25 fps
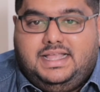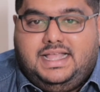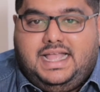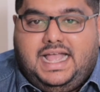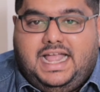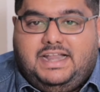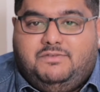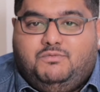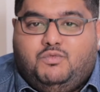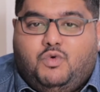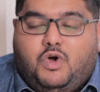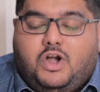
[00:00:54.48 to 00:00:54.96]

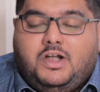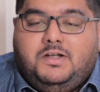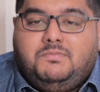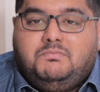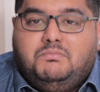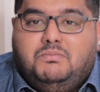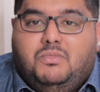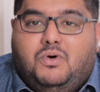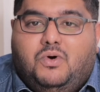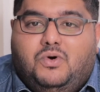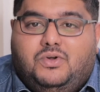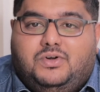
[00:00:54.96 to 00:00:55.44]
And what
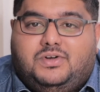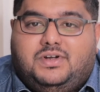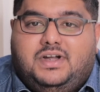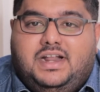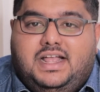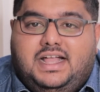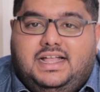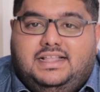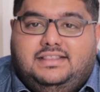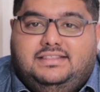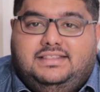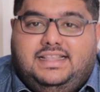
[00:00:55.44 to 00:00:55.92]
more
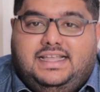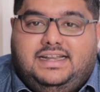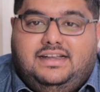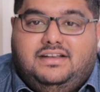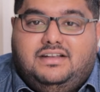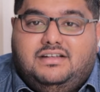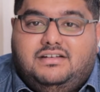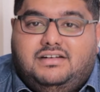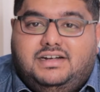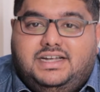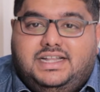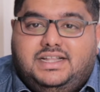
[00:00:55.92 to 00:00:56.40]

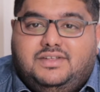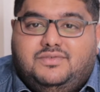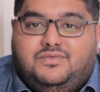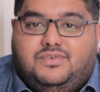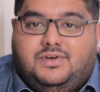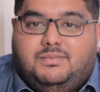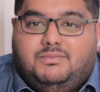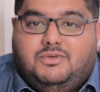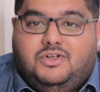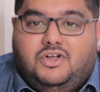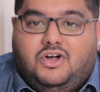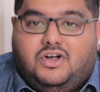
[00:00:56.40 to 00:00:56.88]
than learning
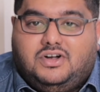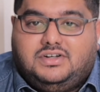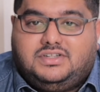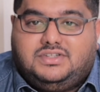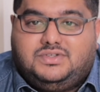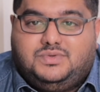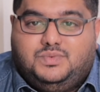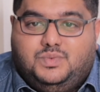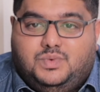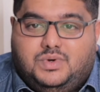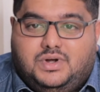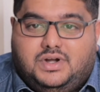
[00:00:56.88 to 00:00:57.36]
from
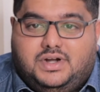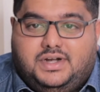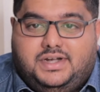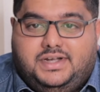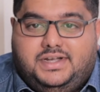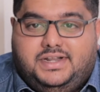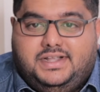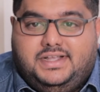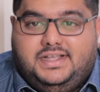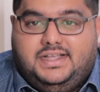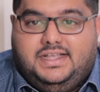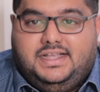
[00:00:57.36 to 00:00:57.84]
God's
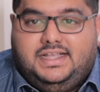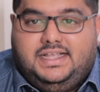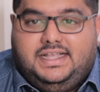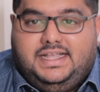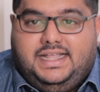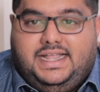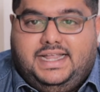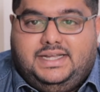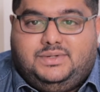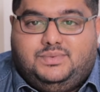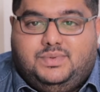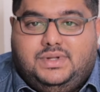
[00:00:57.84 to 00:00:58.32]
Word?
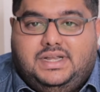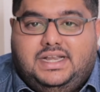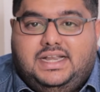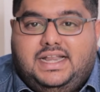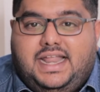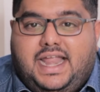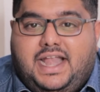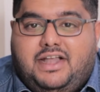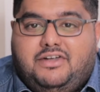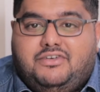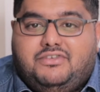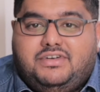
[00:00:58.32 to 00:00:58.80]
It
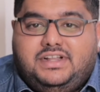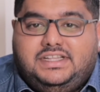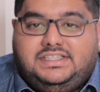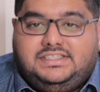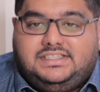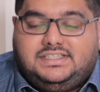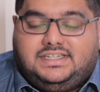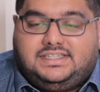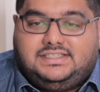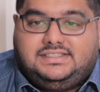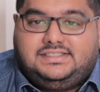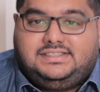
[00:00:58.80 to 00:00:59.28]
will
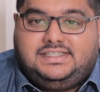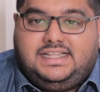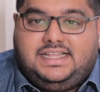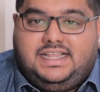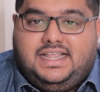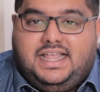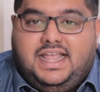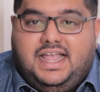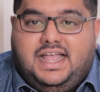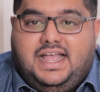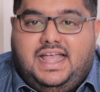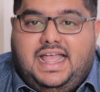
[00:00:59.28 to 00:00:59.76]
enrich us
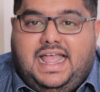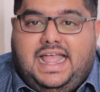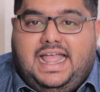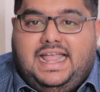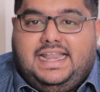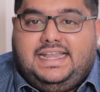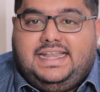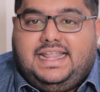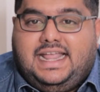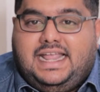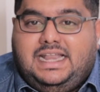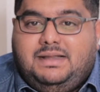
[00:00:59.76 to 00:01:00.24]

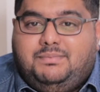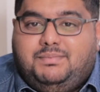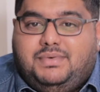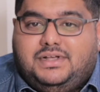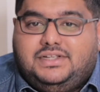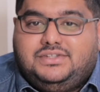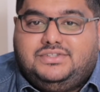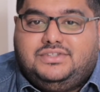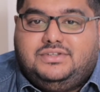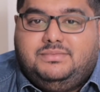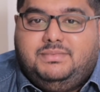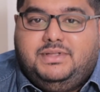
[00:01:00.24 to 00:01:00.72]
and help
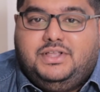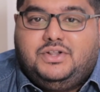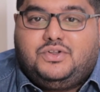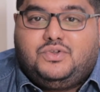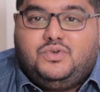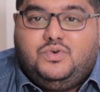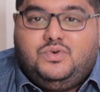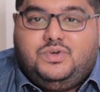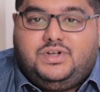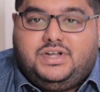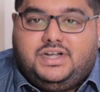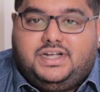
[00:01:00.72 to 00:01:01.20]
us to be
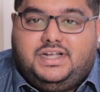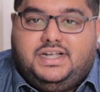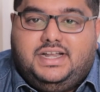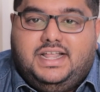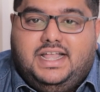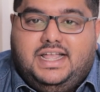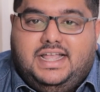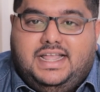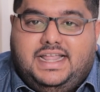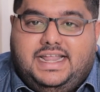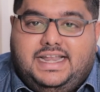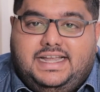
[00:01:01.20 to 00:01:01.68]
rooted
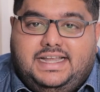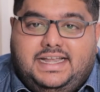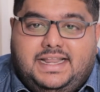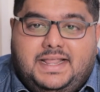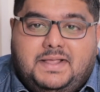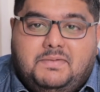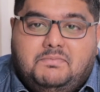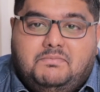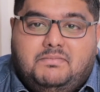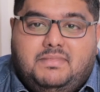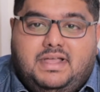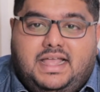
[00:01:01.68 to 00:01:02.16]
in
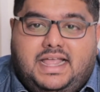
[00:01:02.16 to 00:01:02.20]
Him